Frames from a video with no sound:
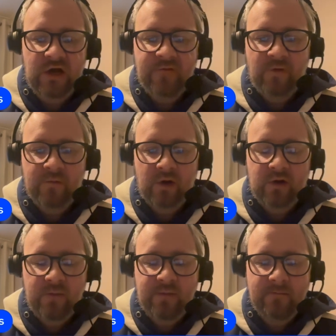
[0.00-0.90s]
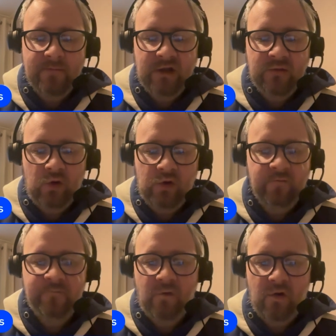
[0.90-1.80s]
former club
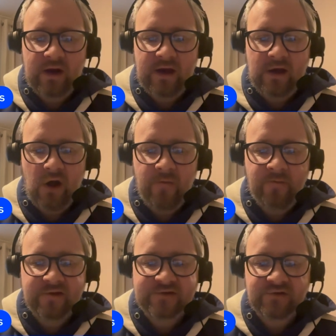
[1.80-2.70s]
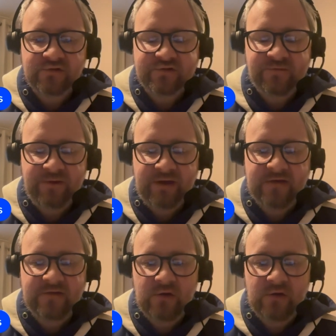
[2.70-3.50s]
Millwall for a undisclosed fee.